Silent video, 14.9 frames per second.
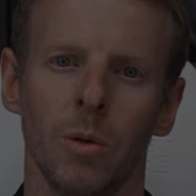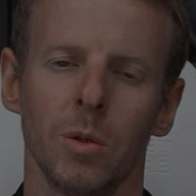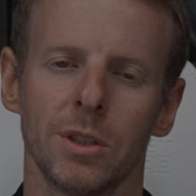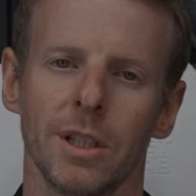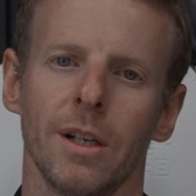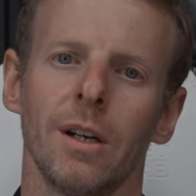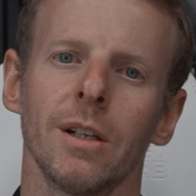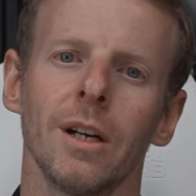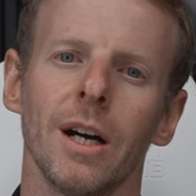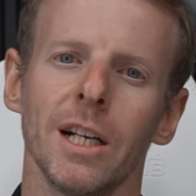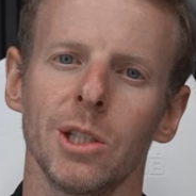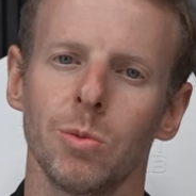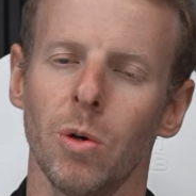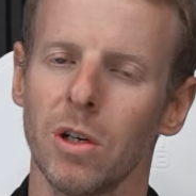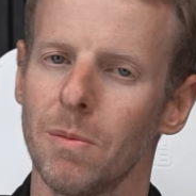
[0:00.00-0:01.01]
What's going on,
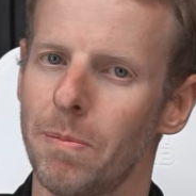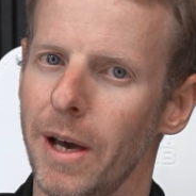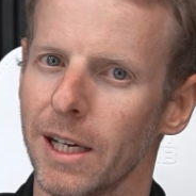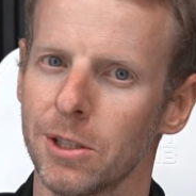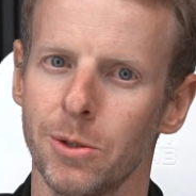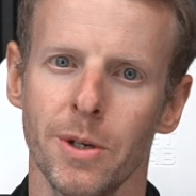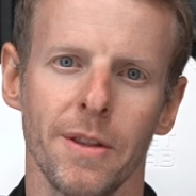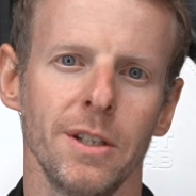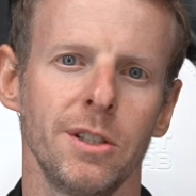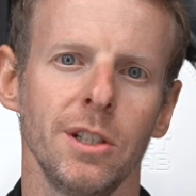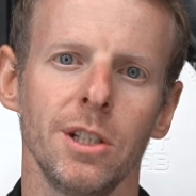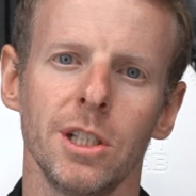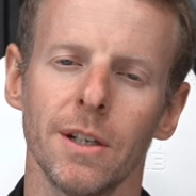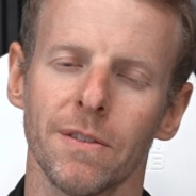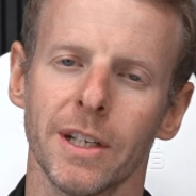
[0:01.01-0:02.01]
guys? Welcome back to another
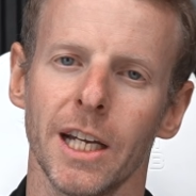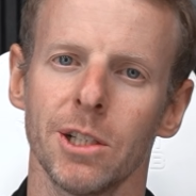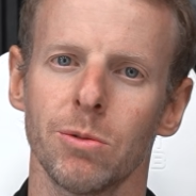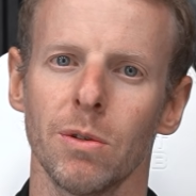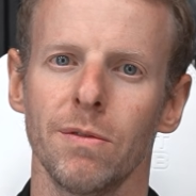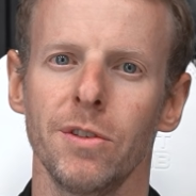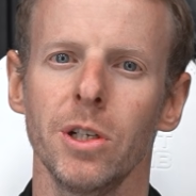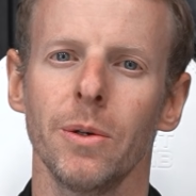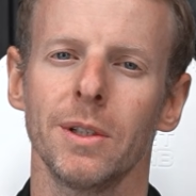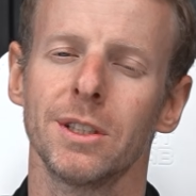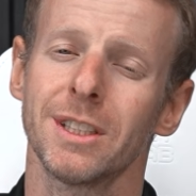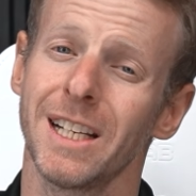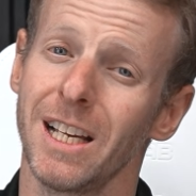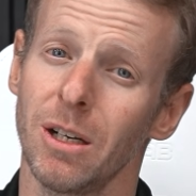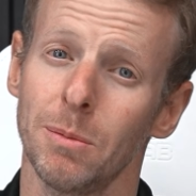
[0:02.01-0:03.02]
GGF case review, and
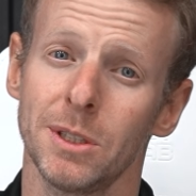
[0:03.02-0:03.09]
today I'll be